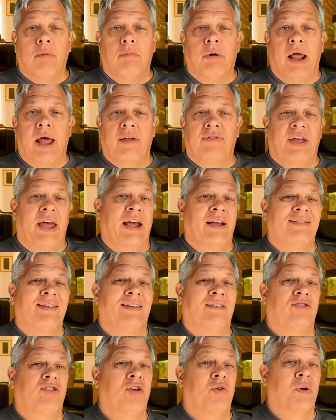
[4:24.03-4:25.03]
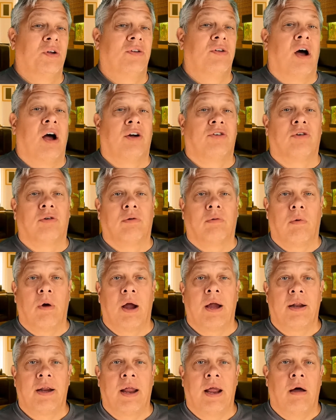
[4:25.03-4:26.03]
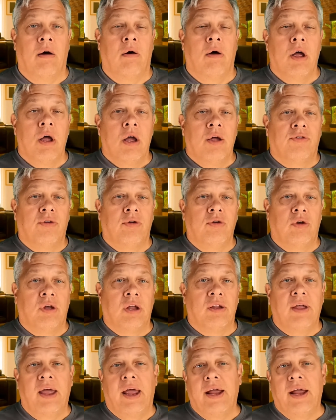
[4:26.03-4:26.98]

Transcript: but has access to a doctor right now. So you can